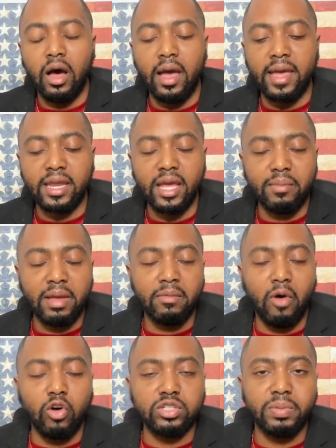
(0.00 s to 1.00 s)
and him
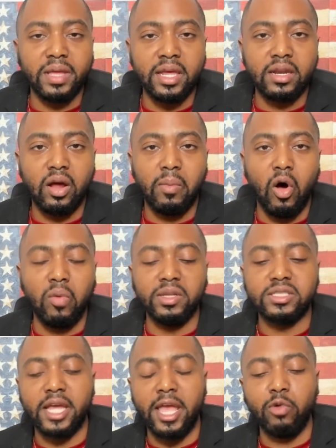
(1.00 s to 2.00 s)
ultimately ended up
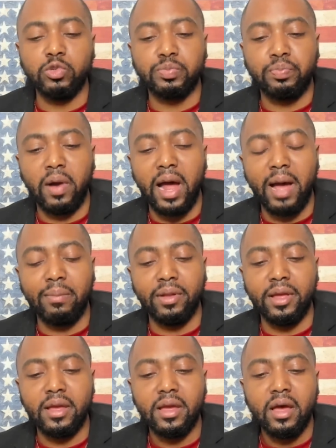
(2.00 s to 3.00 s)
homeless. It was
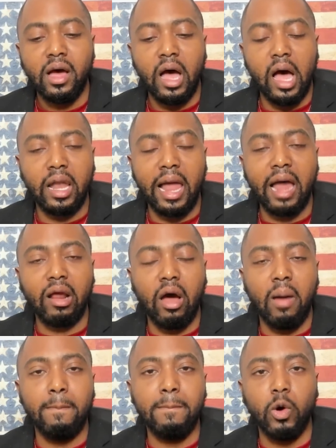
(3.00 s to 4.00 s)
probably a lot of
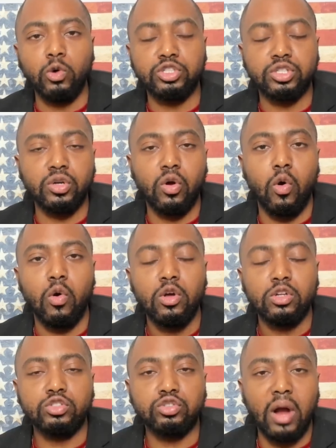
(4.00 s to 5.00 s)
emotional
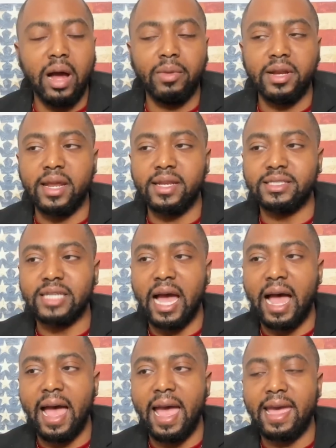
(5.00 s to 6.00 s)
trauma that this
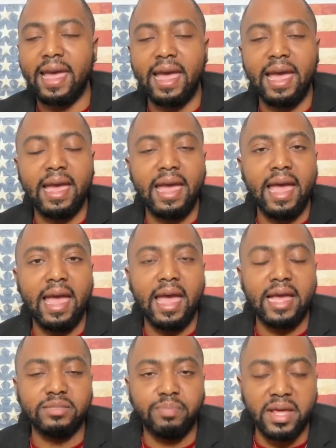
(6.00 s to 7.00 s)
guy
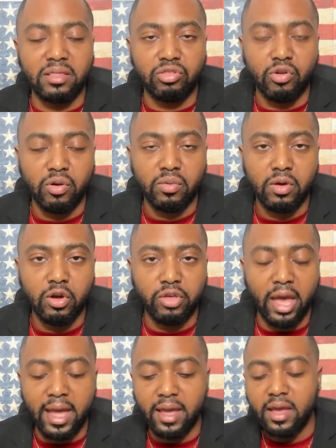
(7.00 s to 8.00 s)
has been through. Okay.